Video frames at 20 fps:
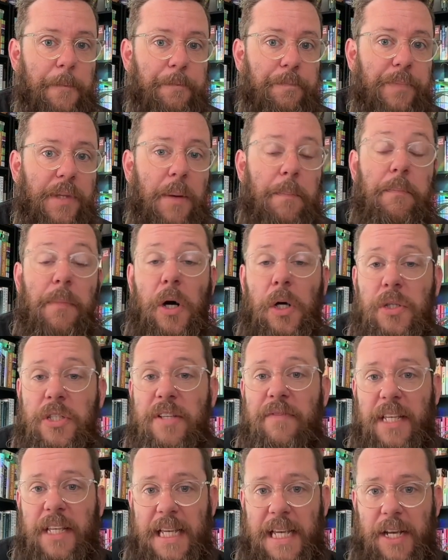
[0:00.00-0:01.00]
most of
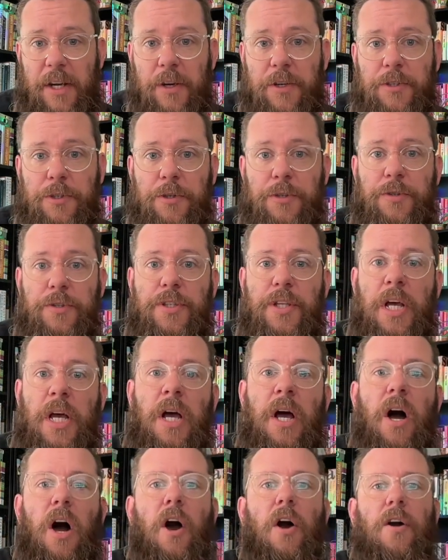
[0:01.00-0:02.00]
the characters
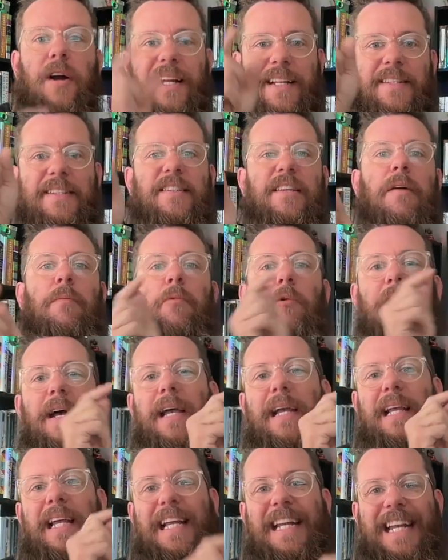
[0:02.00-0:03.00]
are in some way
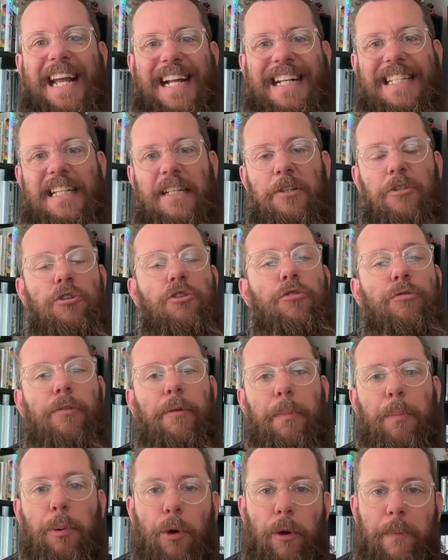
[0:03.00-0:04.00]
connected to the
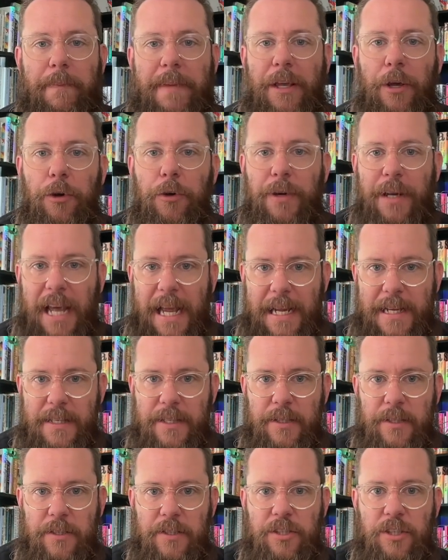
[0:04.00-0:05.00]
premiere night.
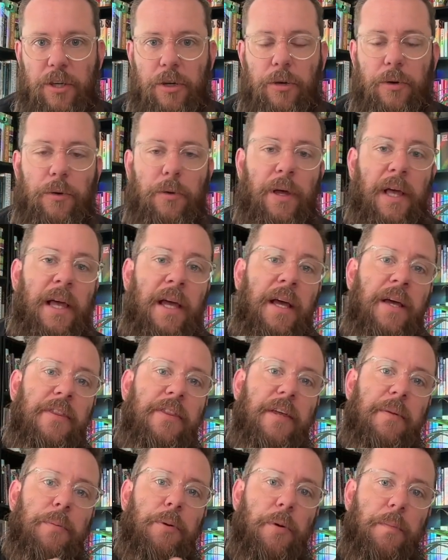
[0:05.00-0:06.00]
So
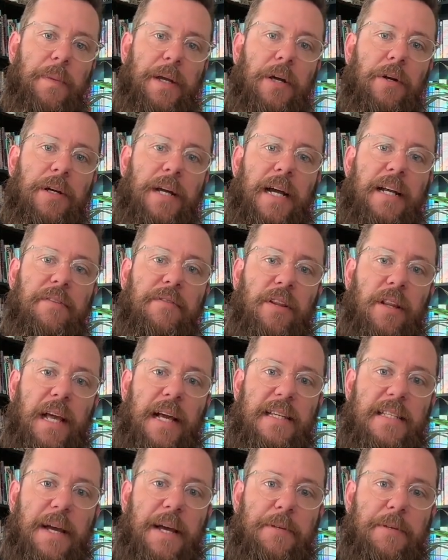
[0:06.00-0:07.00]
the premiere night of the
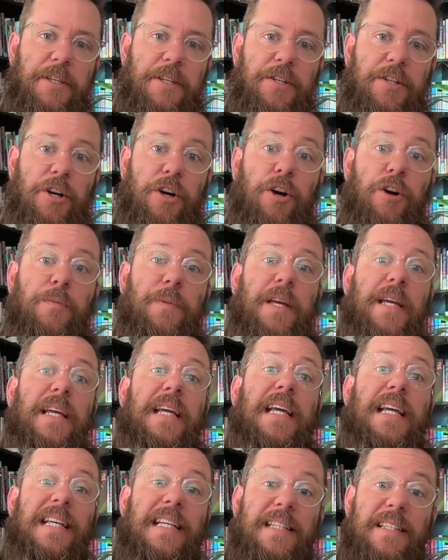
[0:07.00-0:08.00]
Last Amazon Dahomey
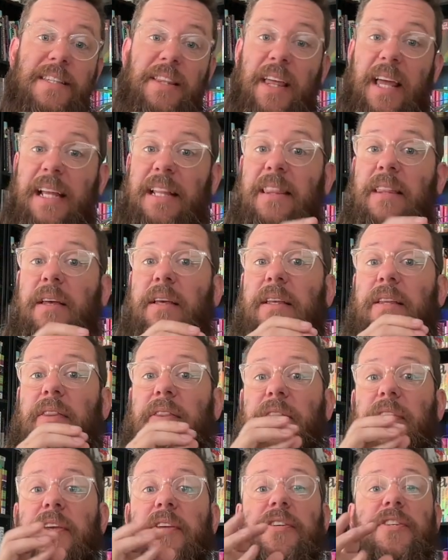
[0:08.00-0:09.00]
is like the
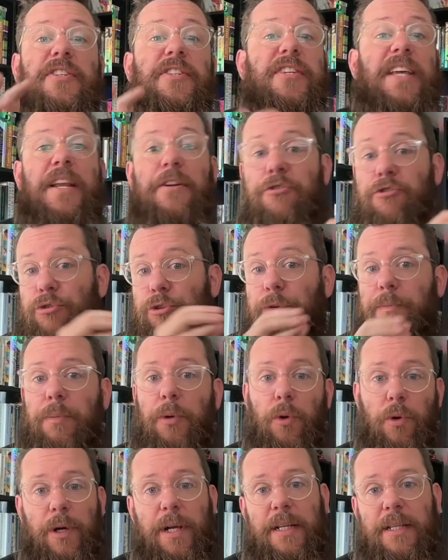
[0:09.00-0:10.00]
central
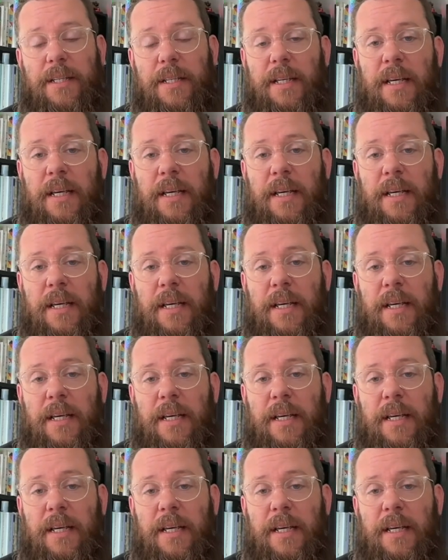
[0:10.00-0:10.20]
point